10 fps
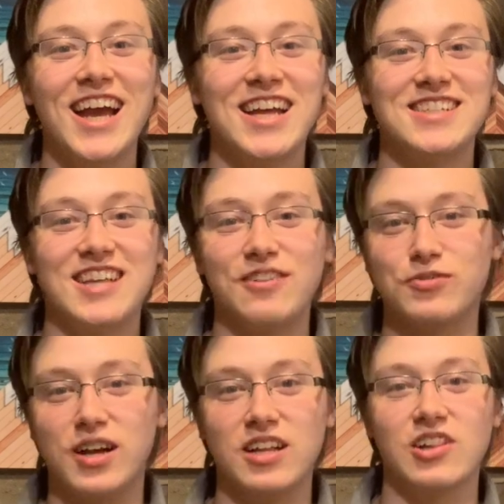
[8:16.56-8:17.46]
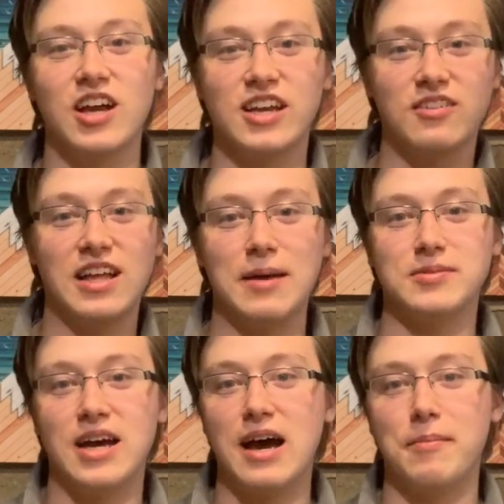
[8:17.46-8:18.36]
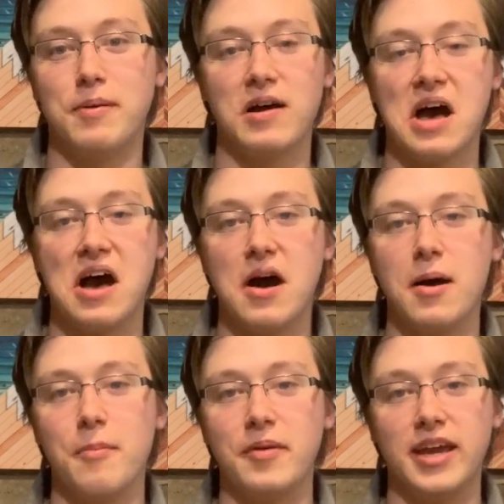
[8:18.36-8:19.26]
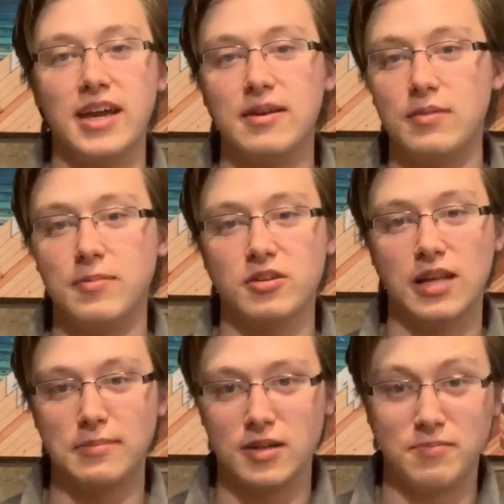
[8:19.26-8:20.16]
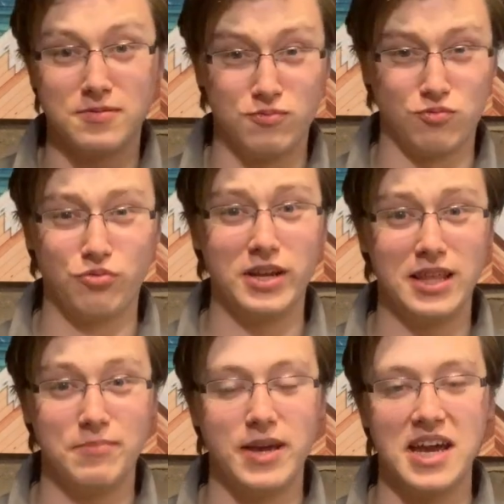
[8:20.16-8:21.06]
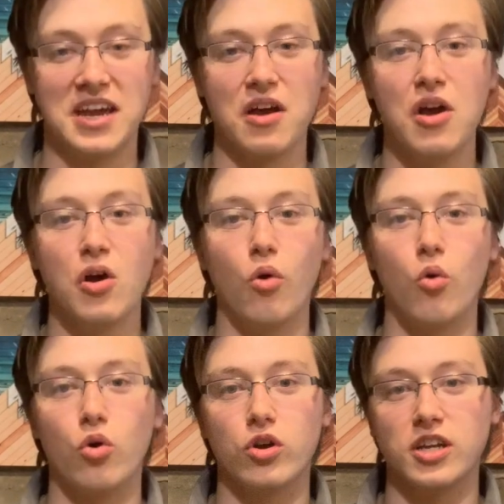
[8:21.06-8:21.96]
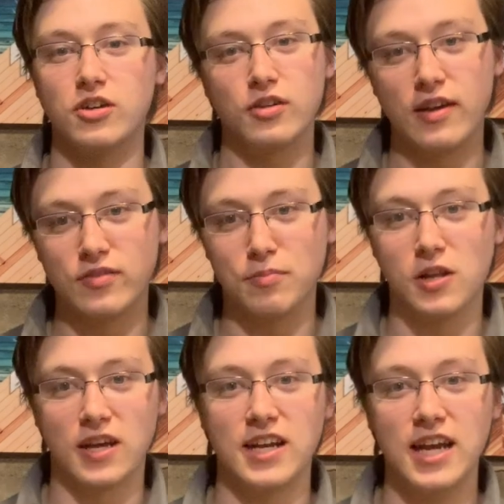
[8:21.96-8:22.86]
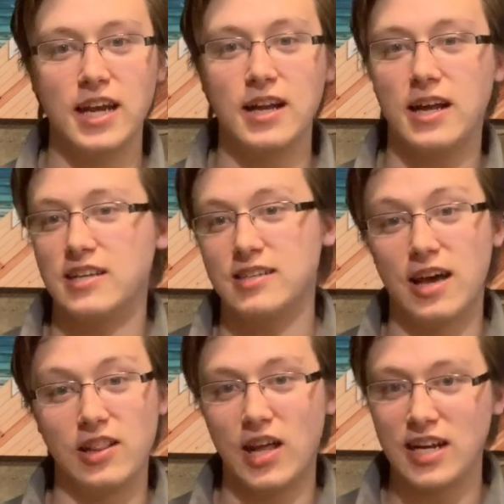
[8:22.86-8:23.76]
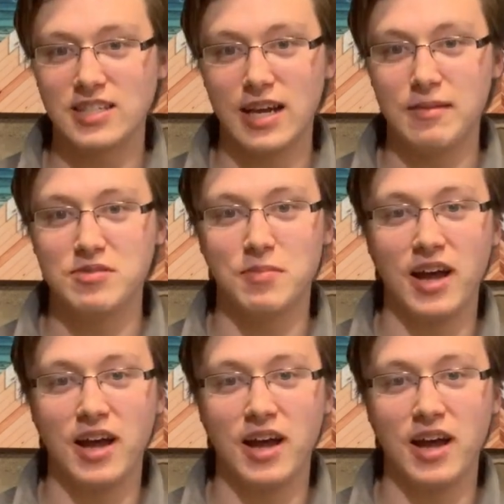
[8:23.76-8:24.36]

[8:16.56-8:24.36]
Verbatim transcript: instead of trying to lug your laptop um, and maybe your laptop's really big or you know you have to plug it in. Uh, a lot of times my